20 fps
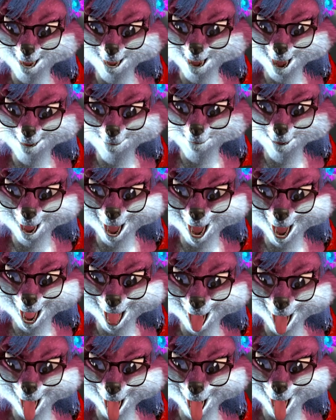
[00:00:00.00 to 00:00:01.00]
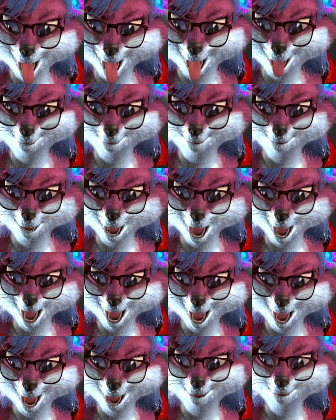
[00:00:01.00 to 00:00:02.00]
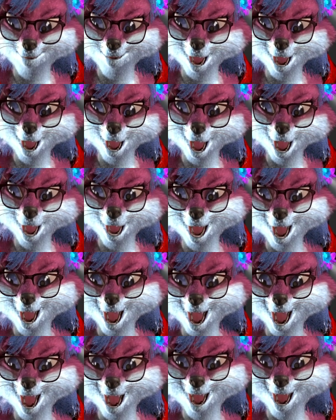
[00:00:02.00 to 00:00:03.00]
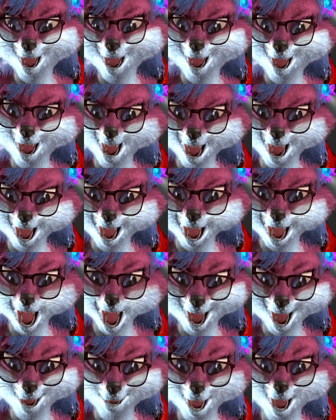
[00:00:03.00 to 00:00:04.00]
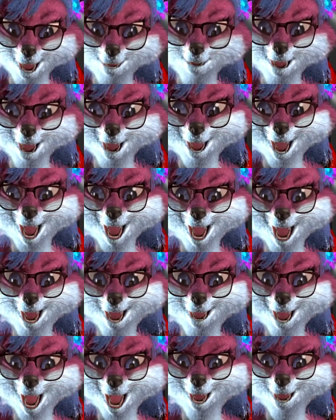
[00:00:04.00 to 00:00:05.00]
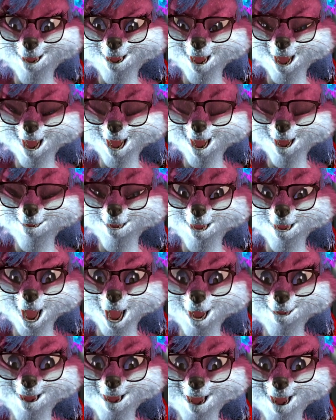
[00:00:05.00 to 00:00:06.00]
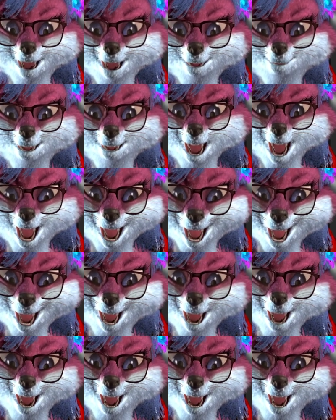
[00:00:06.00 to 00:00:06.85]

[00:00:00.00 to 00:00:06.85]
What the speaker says: But because it was actually a sugar candy wrapper, that's what threw me in for the surprise.